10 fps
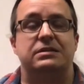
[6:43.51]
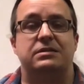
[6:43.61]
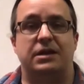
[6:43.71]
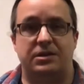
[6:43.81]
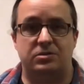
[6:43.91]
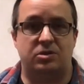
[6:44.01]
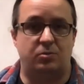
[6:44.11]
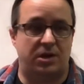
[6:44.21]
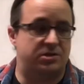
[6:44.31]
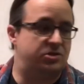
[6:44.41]
Thank you so
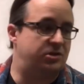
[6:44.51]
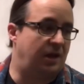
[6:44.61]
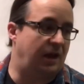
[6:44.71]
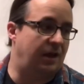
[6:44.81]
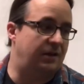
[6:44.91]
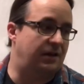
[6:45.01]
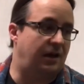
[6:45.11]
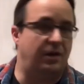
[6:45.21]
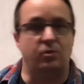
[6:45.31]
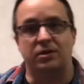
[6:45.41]
much, and I
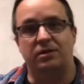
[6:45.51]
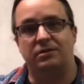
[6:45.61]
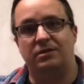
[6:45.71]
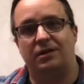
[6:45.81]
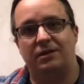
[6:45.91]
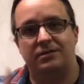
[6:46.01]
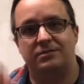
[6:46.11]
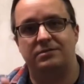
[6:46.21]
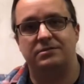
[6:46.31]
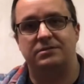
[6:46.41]
will
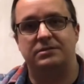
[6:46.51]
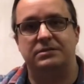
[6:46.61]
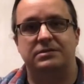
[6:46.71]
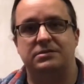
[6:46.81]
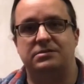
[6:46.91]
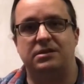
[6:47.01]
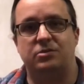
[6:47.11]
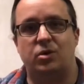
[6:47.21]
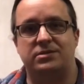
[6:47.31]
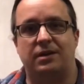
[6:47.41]
see you in the
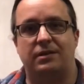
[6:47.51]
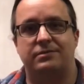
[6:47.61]
wasteland.